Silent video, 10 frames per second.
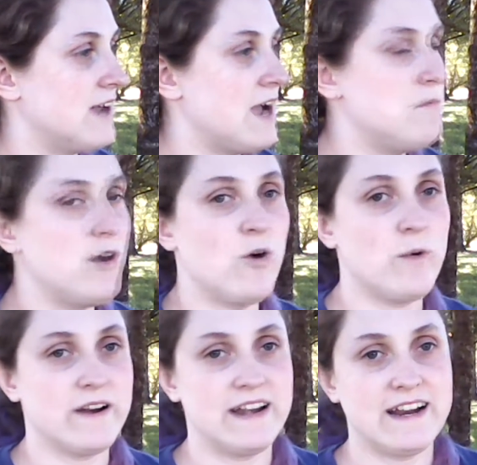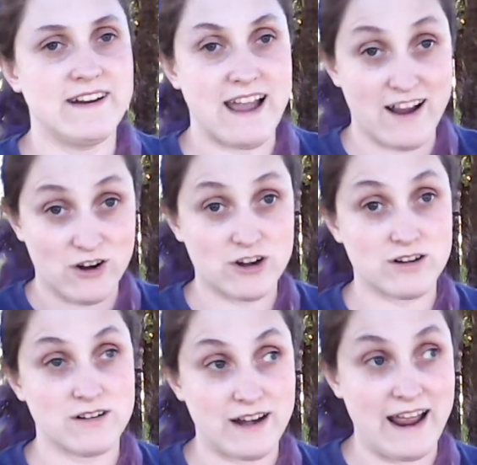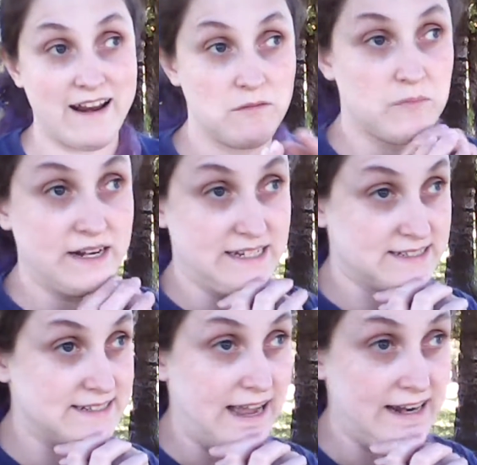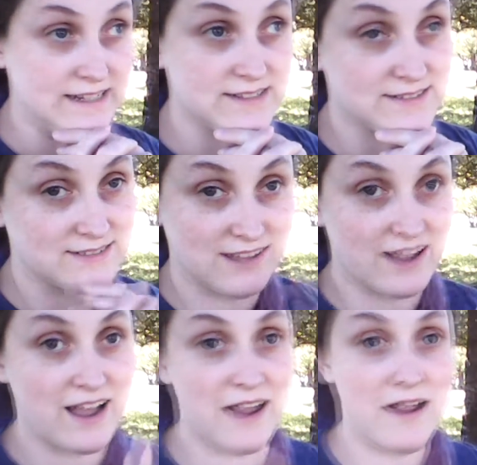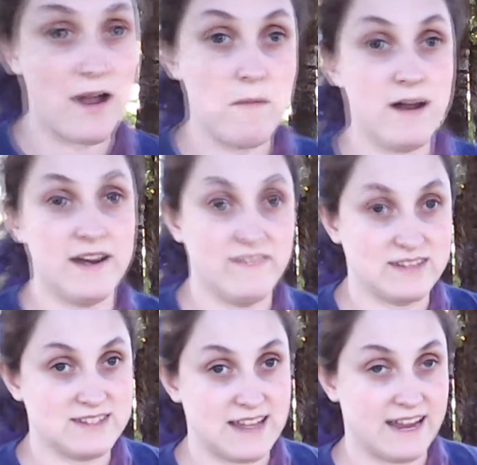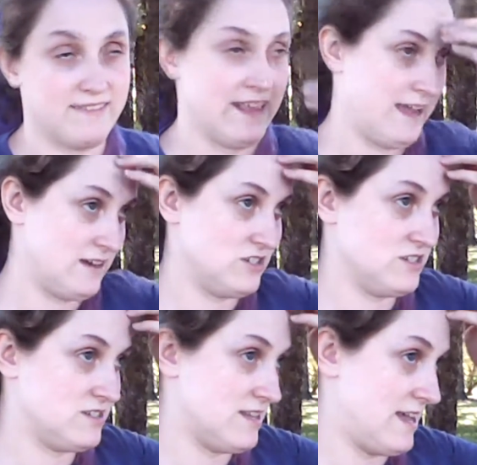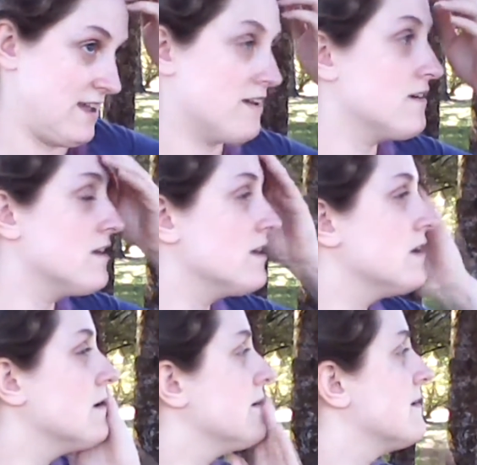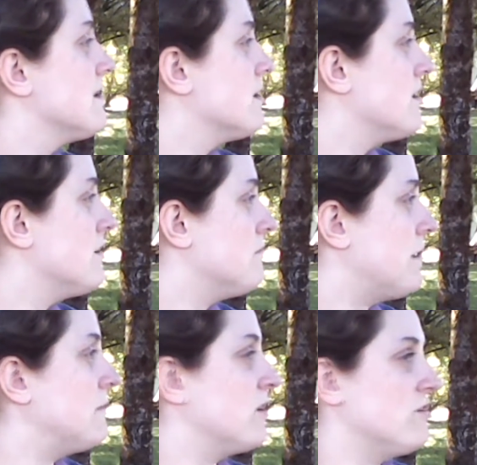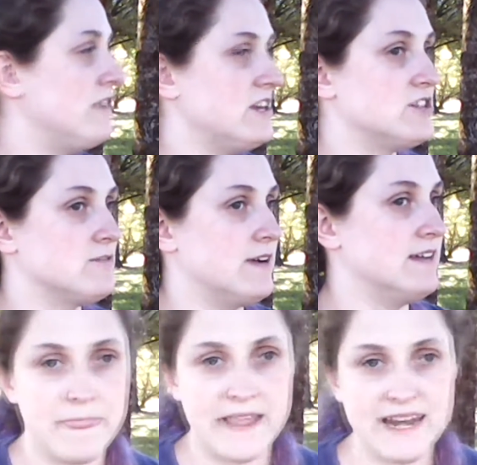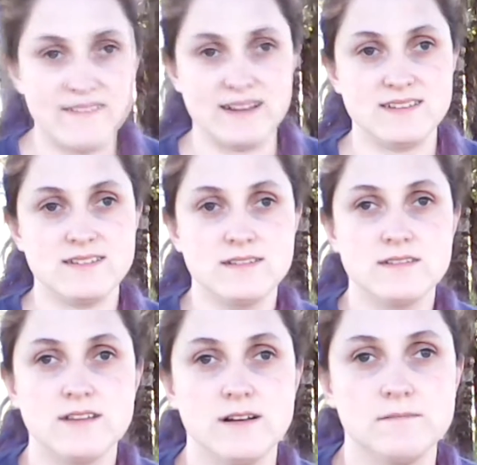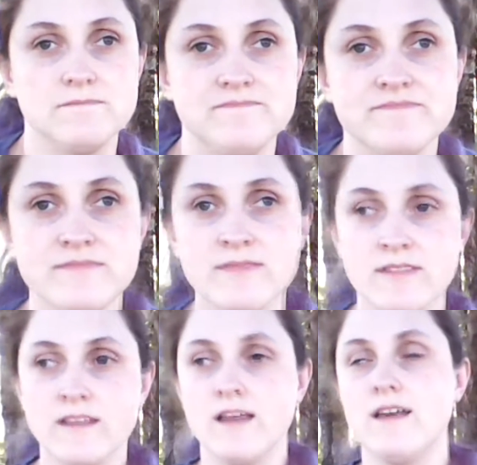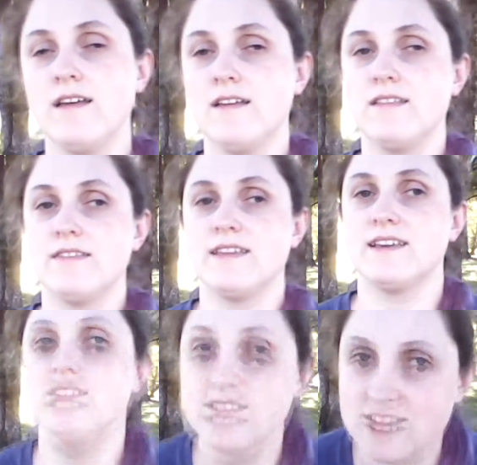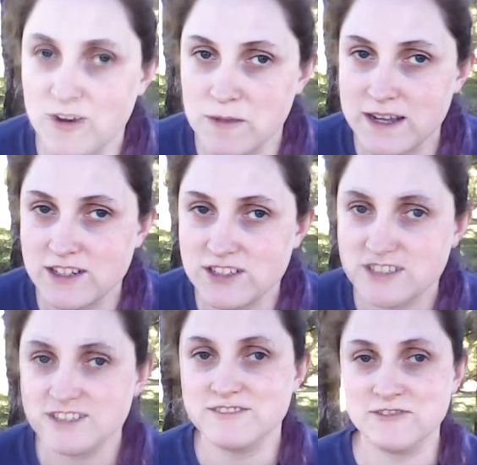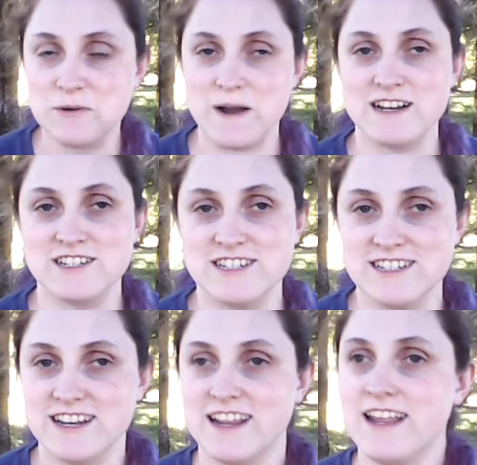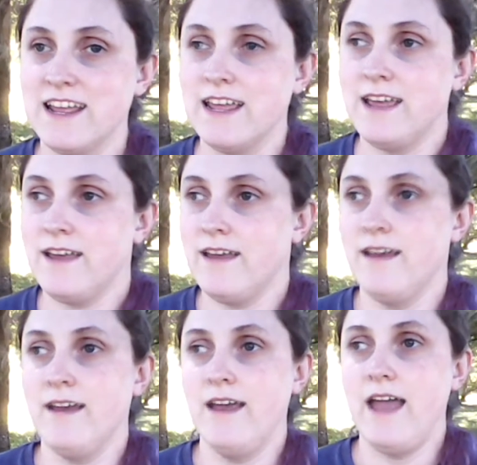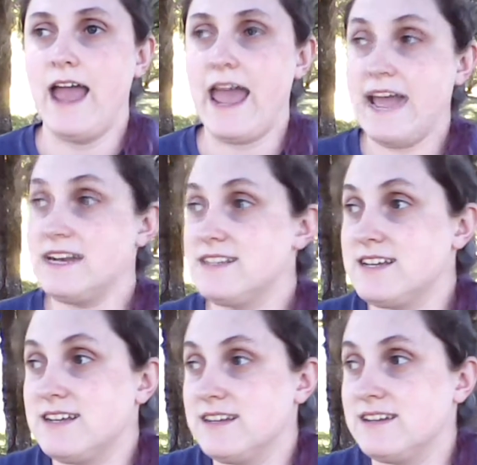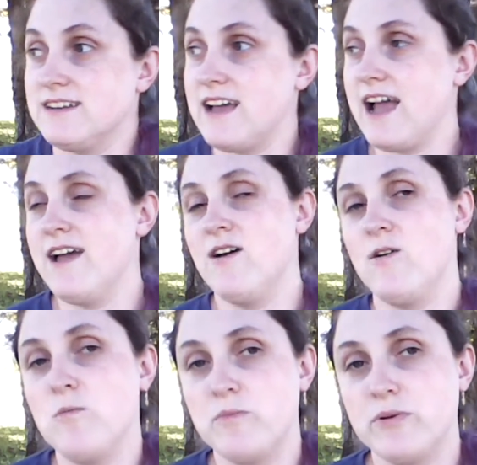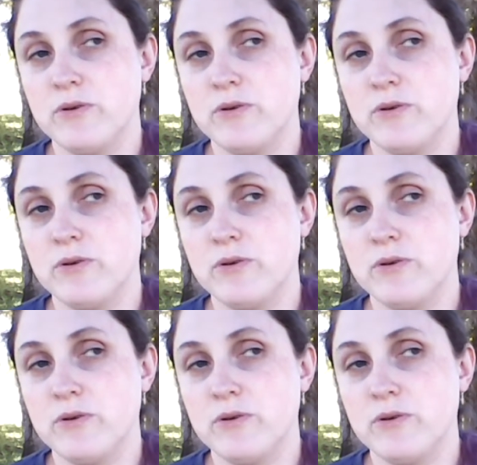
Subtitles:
I'm nowhere near at Bunny's status. No, I'm not even saying that. Just like my motivation wise. Anyways, so thank you so much for watching, and I hope